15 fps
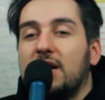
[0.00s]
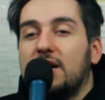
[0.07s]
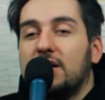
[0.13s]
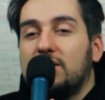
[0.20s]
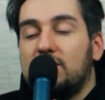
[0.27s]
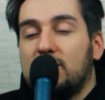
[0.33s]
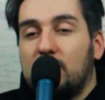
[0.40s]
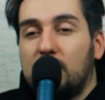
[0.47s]

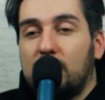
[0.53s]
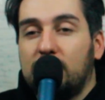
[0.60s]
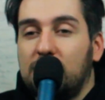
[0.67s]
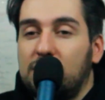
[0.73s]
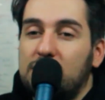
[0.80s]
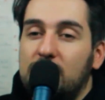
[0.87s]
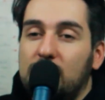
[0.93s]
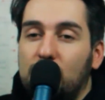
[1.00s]
so
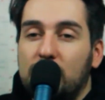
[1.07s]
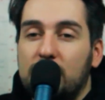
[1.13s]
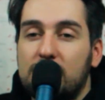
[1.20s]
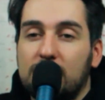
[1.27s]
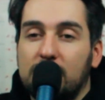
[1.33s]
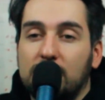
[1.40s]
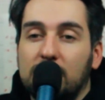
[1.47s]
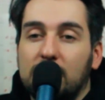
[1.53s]
that is the
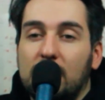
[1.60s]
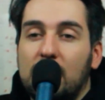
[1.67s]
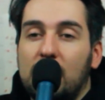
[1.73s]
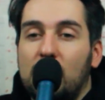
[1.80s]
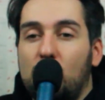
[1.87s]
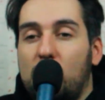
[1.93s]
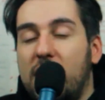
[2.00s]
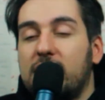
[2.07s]
reason
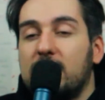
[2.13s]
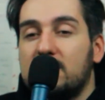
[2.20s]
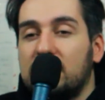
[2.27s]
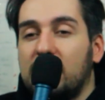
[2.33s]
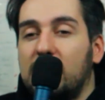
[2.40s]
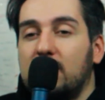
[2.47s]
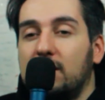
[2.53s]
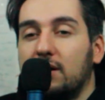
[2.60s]
why the
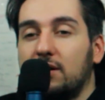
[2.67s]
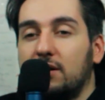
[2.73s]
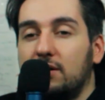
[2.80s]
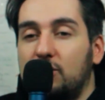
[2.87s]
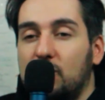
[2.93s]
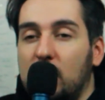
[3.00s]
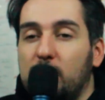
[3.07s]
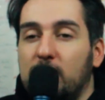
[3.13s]
studying
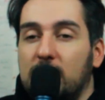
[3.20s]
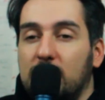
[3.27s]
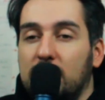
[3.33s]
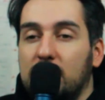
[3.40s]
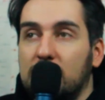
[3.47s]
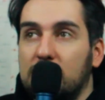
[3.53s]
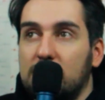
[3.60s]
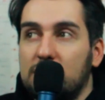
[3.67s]
in germany
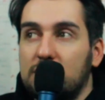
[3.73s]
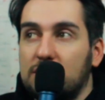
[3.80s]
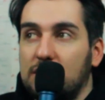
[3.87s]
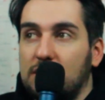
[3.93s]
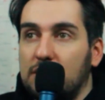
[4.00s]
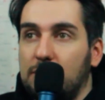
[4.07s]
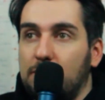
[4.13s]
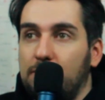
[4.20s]
is
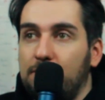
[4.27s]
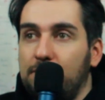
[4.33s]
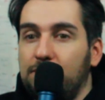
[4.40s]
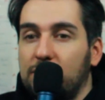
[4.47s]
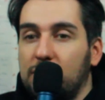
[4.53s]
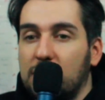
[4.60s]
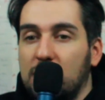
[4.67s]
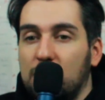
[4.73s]
um,
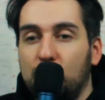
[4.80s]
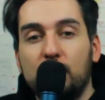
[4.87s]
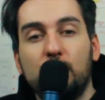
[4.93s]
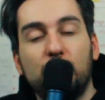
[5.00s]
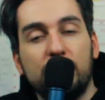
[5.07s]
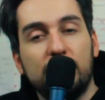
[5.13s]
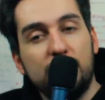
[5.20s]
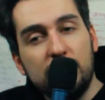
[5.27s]
really
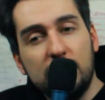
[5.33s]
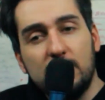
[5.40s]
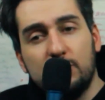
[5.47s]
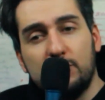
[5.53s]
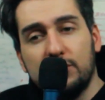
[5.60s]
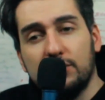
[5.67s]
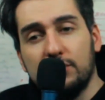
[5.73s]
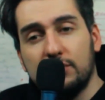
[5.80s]
really
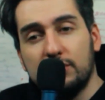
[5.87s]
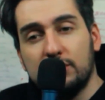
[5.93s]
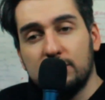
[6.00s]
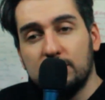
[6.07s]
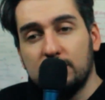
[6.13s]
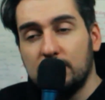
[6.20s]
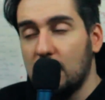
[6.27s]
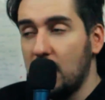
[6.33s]
cheap
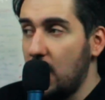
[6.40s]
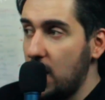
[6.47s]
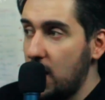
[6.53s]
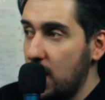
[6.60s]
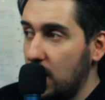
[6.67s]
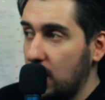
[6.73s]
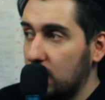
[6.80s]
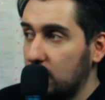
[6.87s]

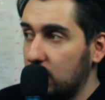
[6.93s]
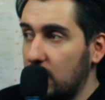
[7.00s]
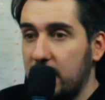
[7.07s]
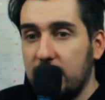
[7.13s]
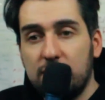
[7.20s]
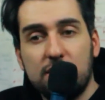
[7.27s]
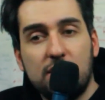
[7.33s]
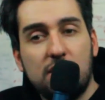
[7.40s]
and
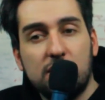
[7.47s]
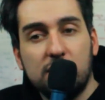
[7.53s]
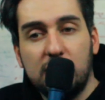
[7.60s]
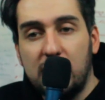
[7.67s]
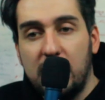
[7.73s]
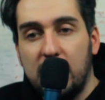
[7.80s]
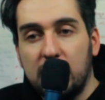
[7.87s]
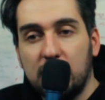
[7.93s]
i
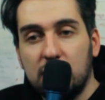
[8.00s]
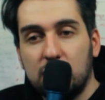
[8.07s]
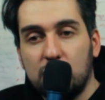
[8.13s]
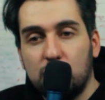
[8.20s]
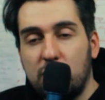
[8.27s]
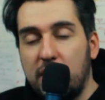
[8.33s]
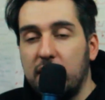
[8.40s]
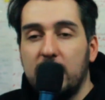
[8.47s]
thought like
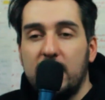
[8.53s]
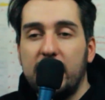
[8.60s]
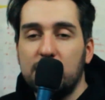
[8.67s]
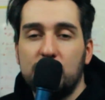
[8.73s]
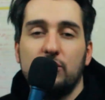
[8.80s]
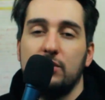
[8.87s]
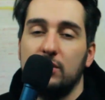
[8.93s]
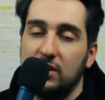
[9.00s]
why i
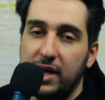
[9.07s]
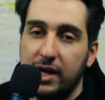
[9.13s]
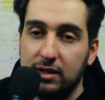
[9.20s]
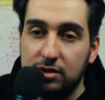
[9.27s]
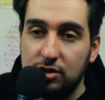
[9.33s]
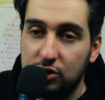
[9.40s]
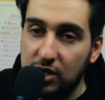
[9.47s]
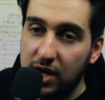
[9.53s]
shouldn't take
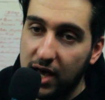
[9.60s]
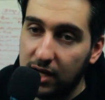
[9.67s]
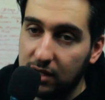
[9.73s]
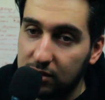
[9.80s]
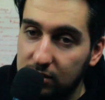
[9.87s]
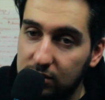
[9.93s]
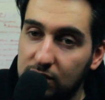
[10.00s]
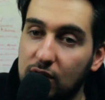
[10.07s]
this
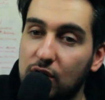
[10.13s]
chance